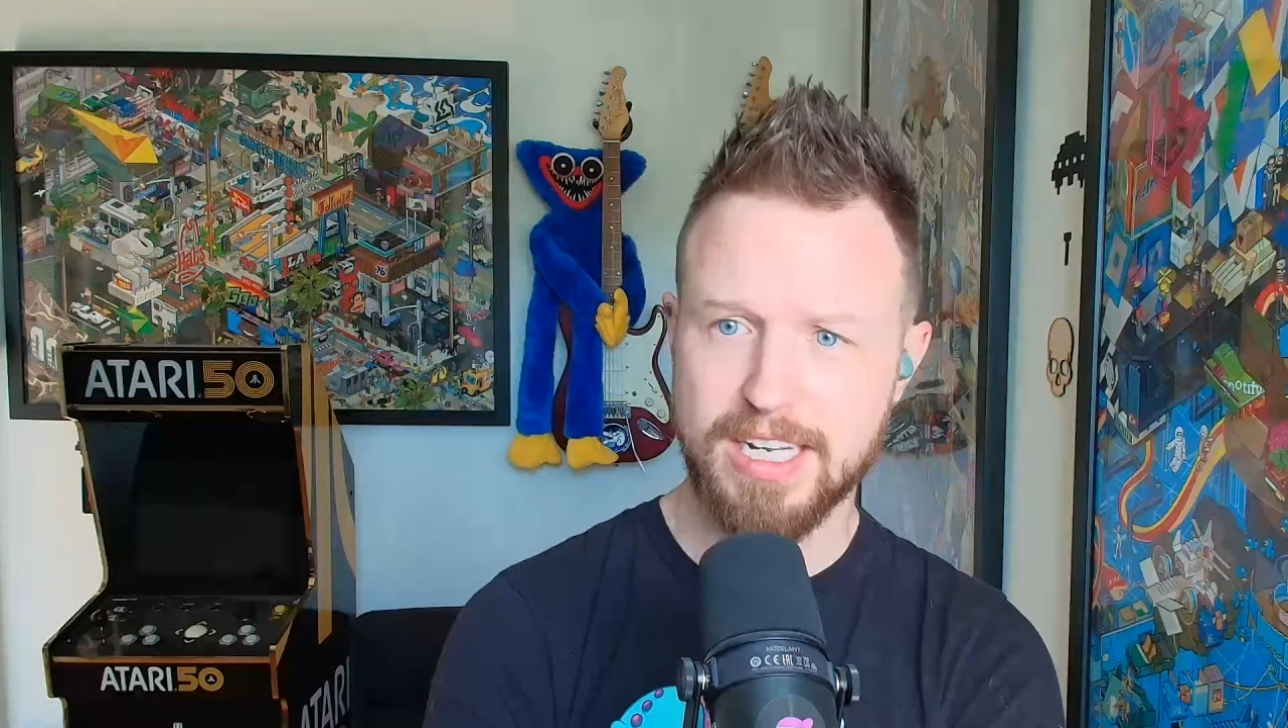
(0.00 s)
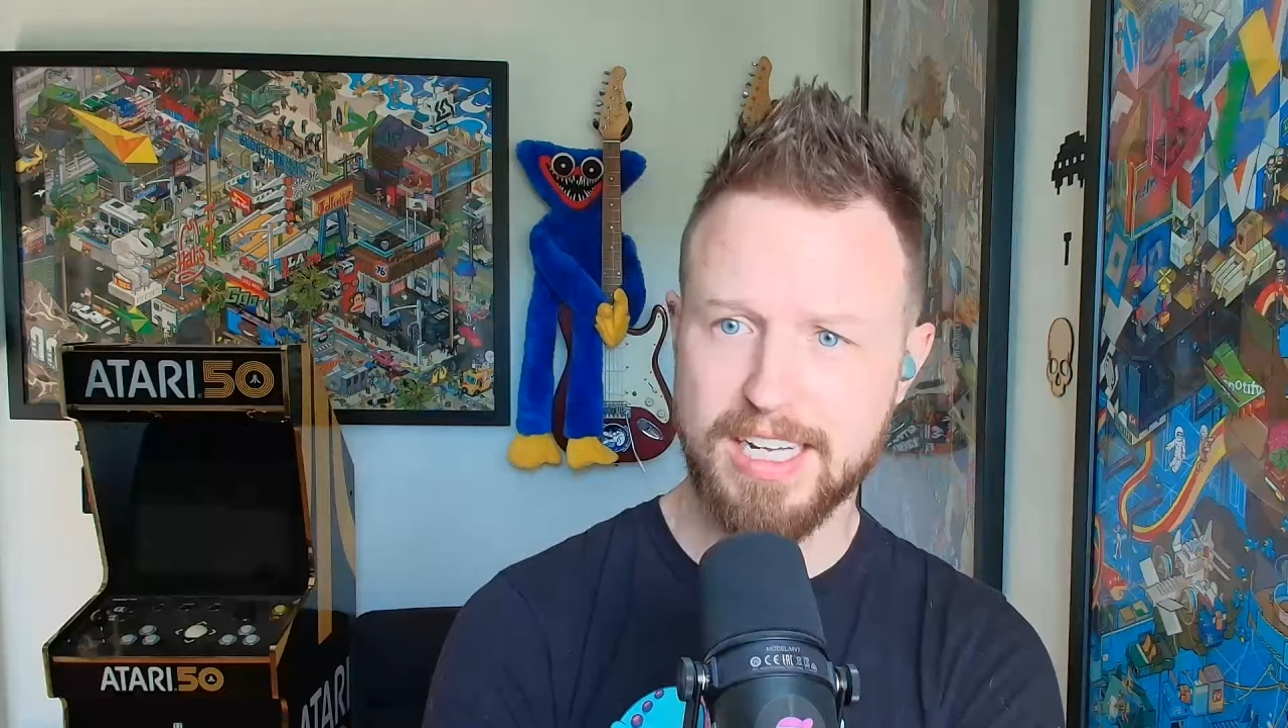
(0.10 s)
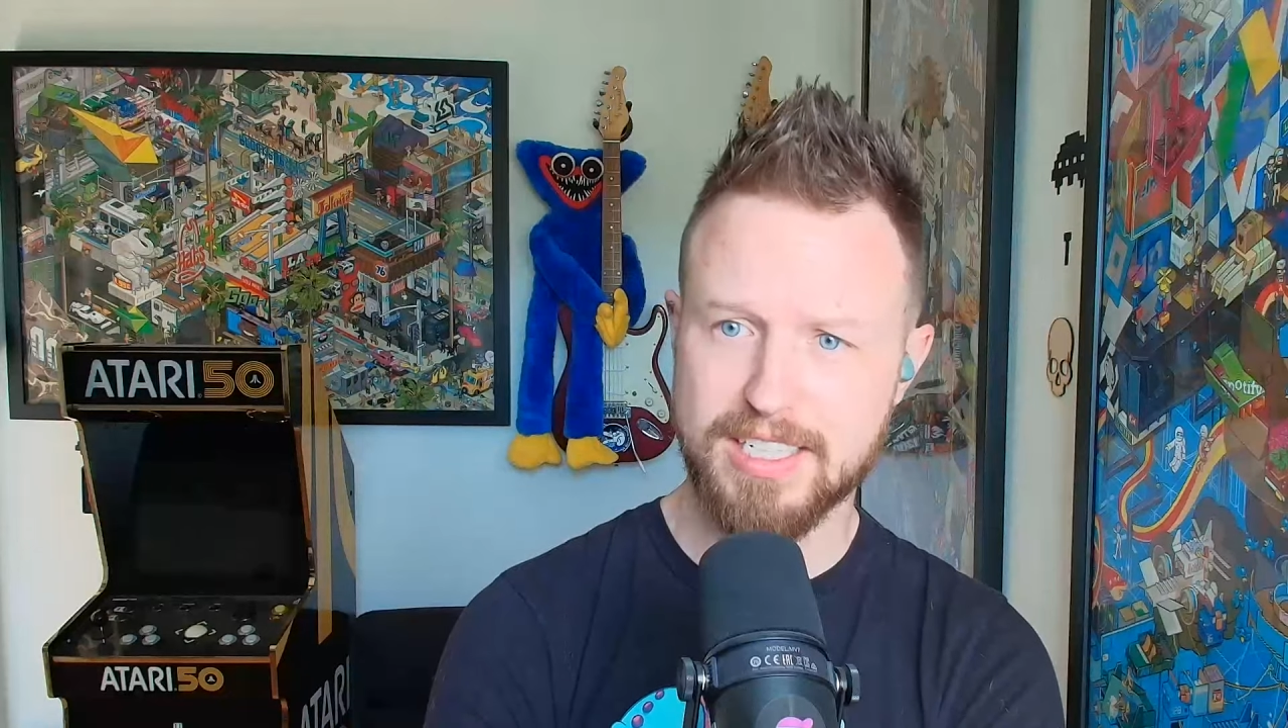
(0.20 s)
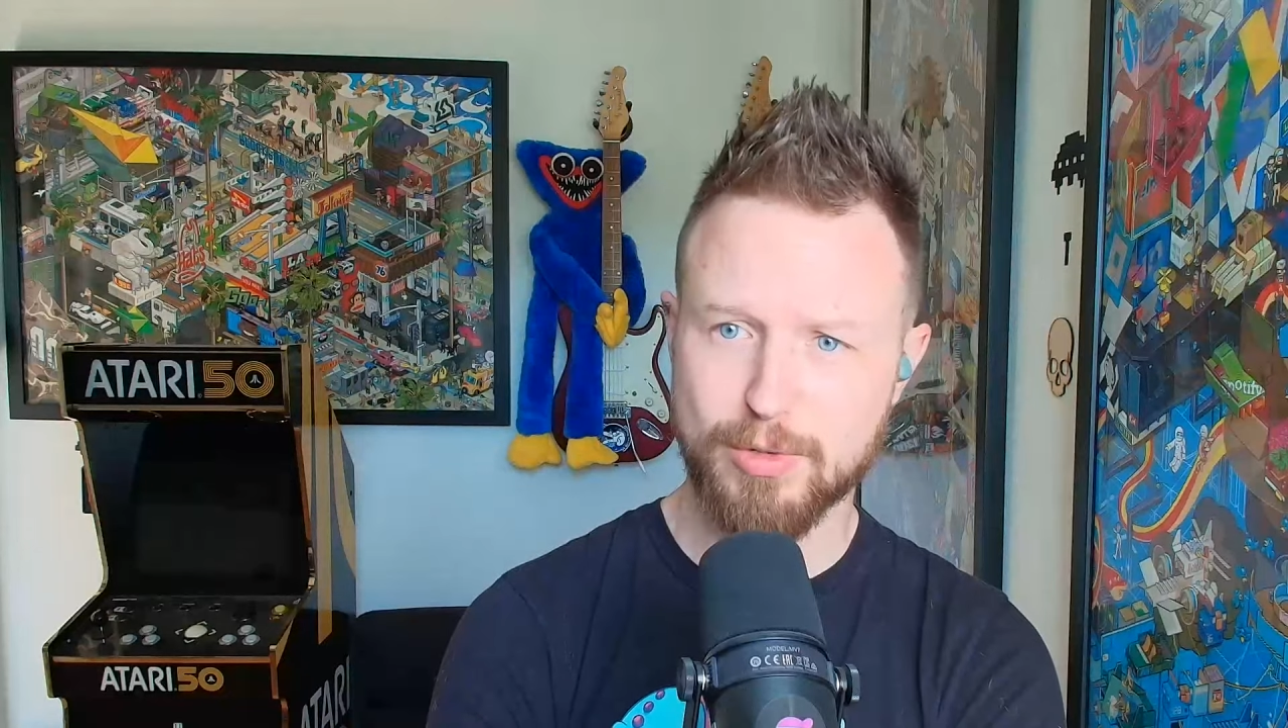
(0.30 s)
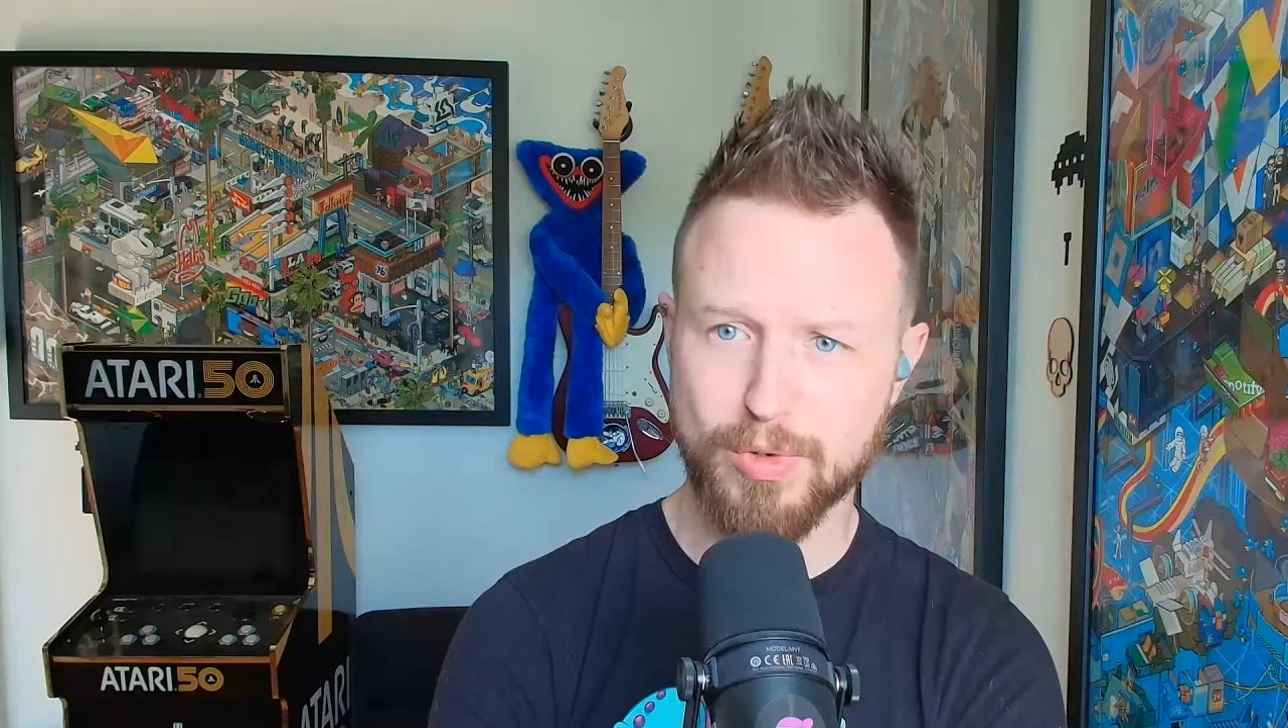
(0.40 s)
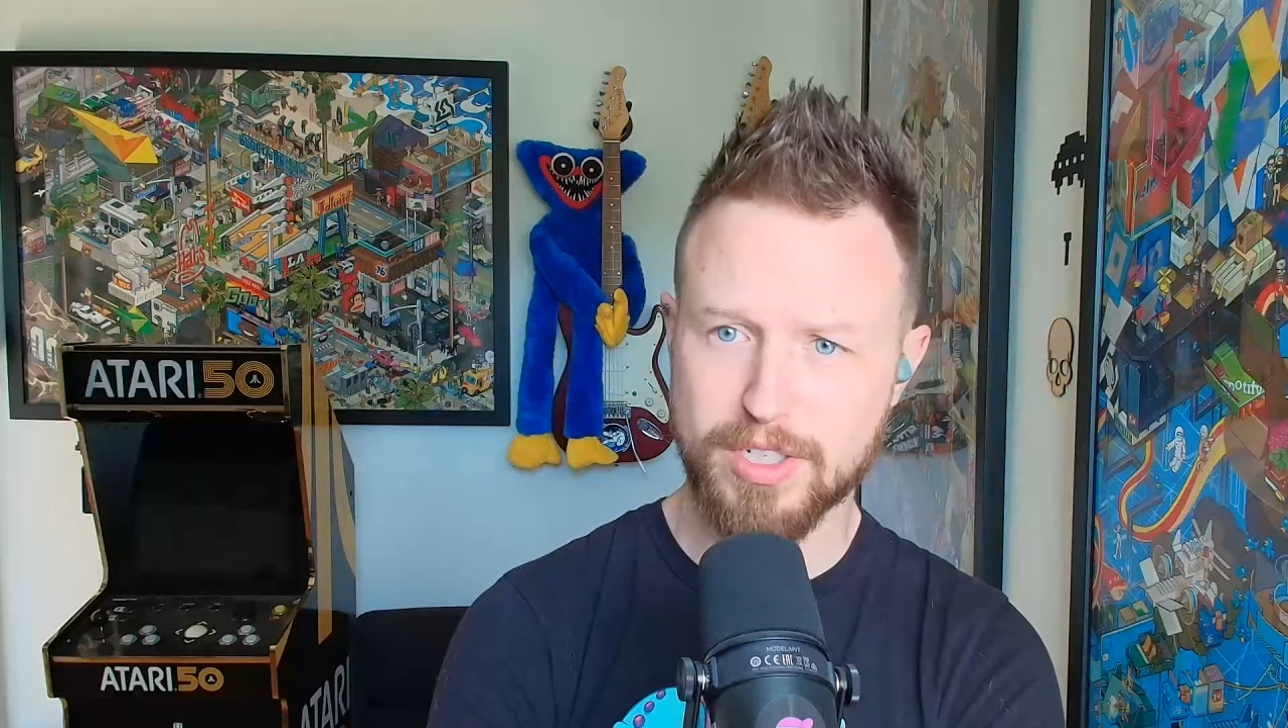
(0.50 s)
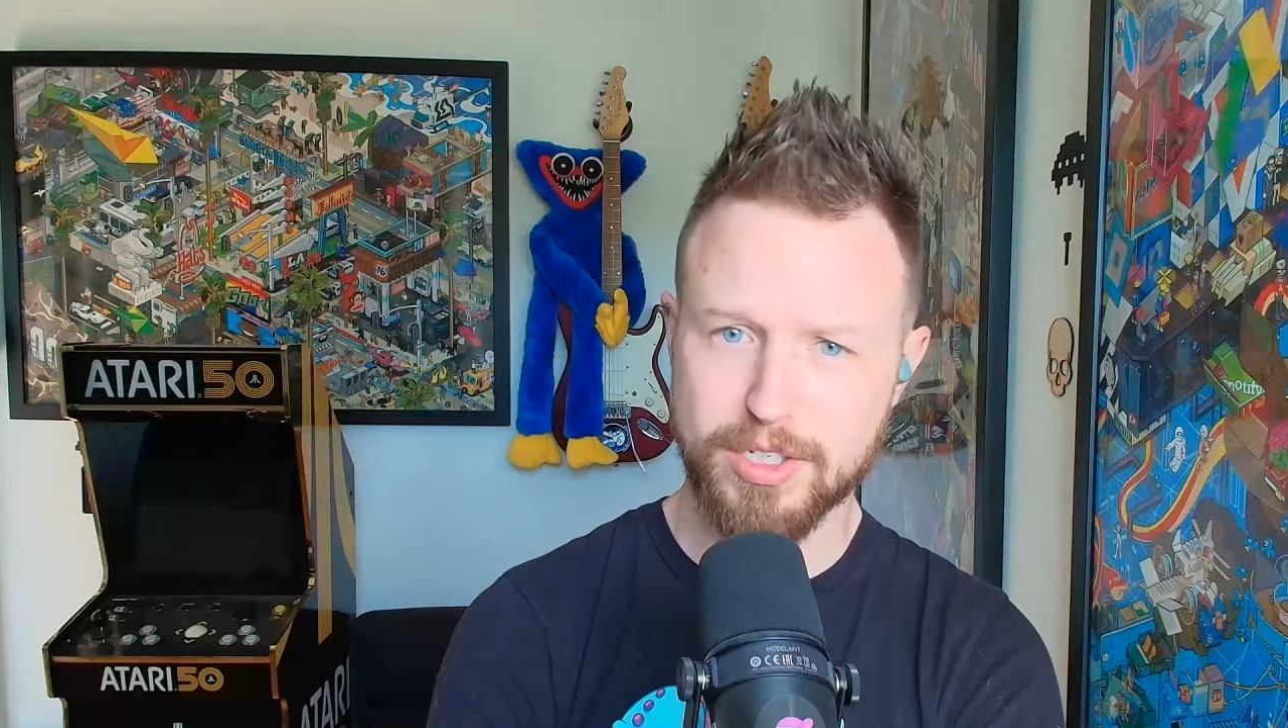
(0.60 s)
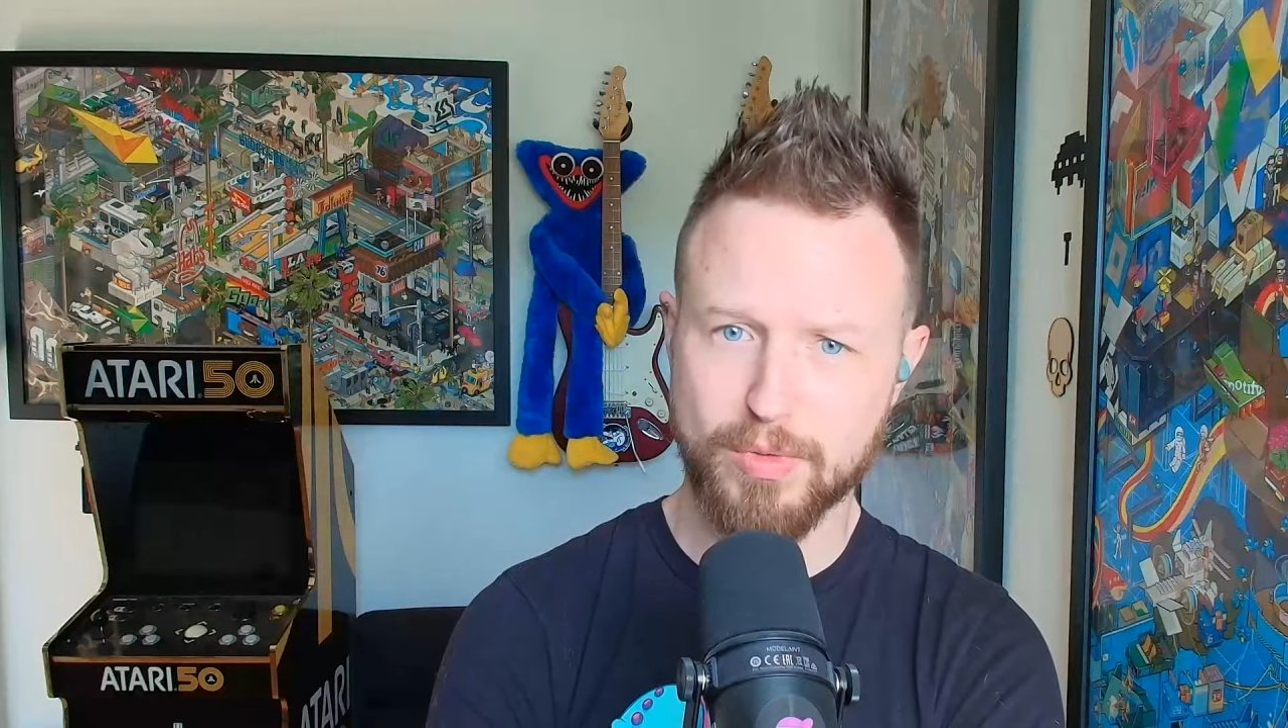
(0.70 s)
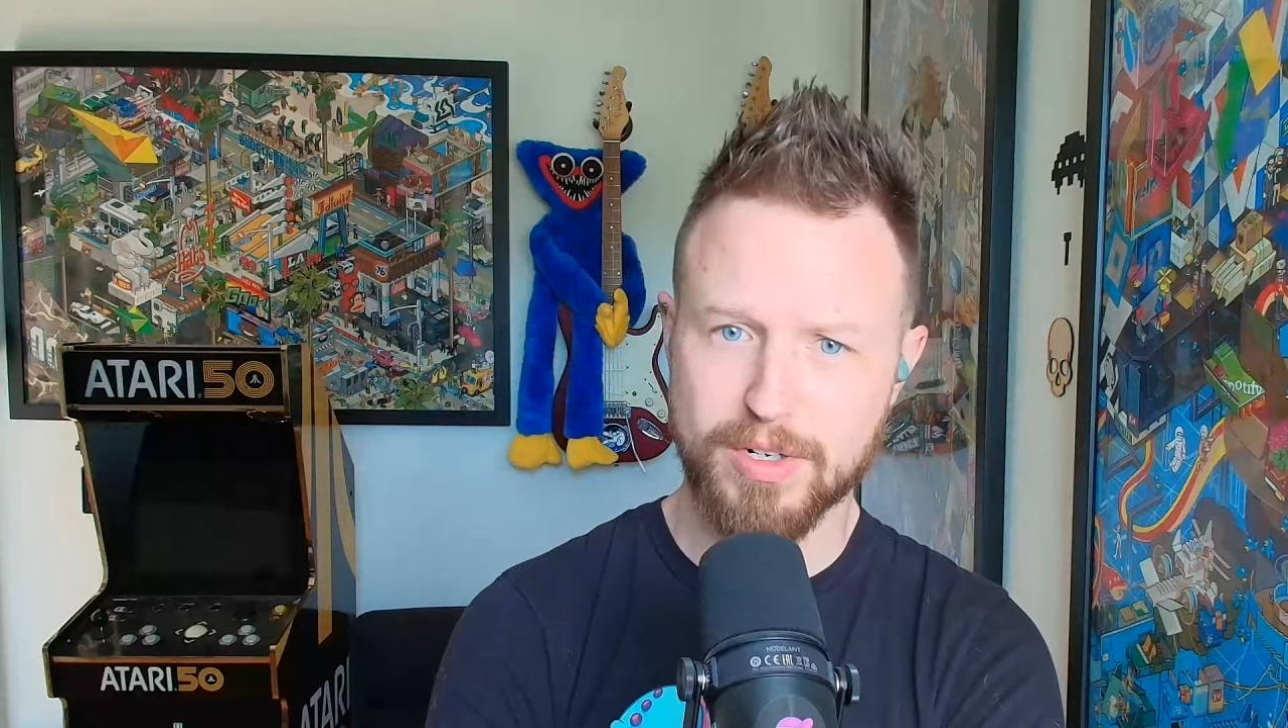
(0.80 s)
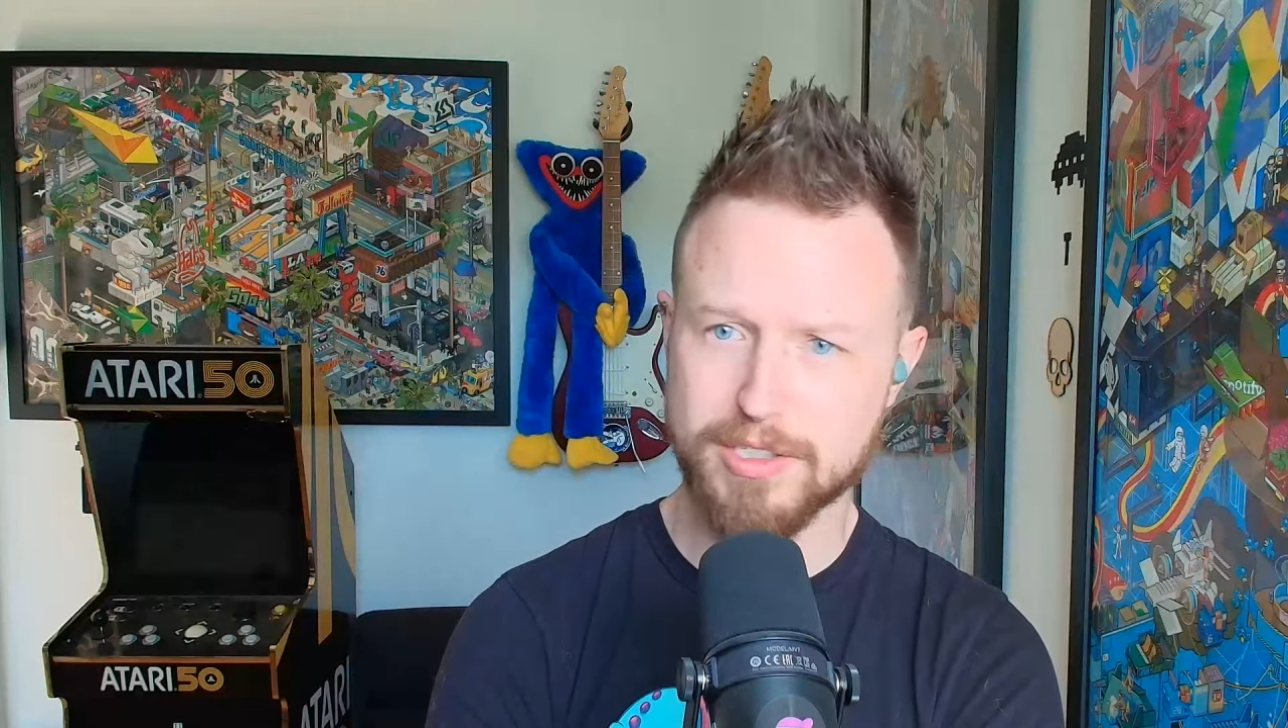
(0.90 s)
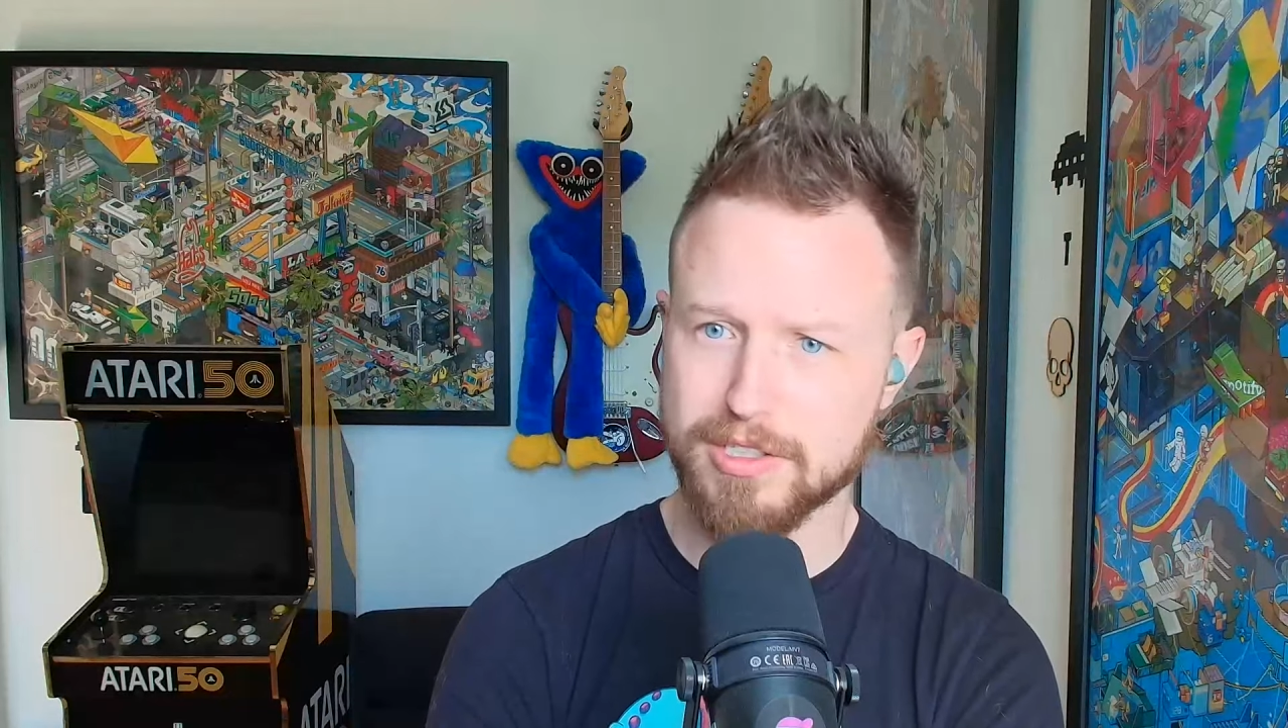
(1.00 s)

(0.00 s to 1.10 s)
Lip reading: and then one that you want to